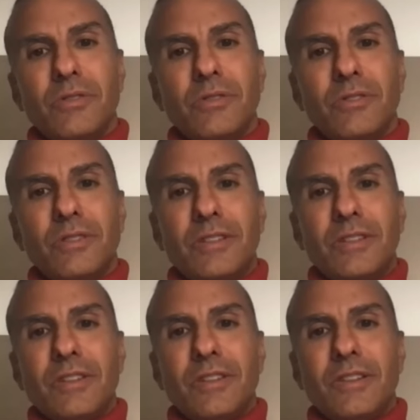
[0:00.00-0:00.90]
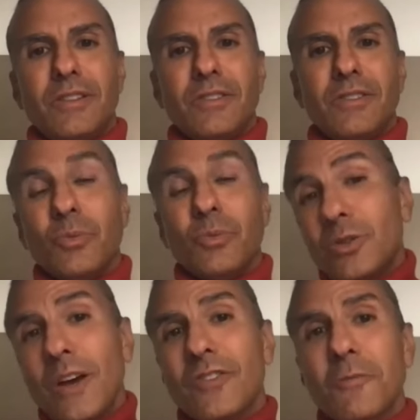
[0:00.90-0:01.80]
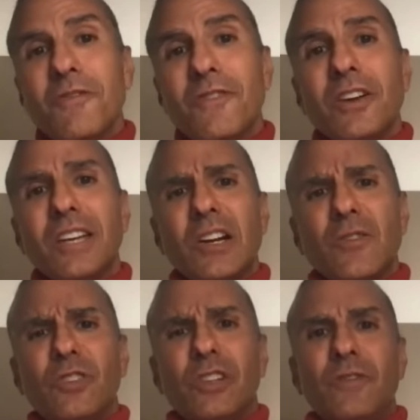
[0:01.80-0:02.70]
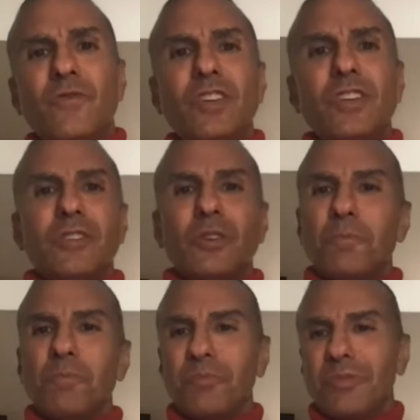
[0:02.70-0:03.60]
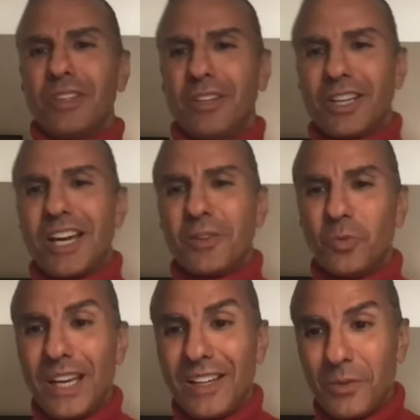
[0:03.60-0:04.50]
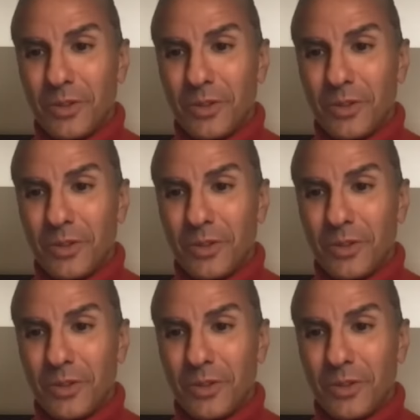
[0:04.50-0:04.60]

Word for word: perish, surely we would too. So we do have to be very careful and feel the you know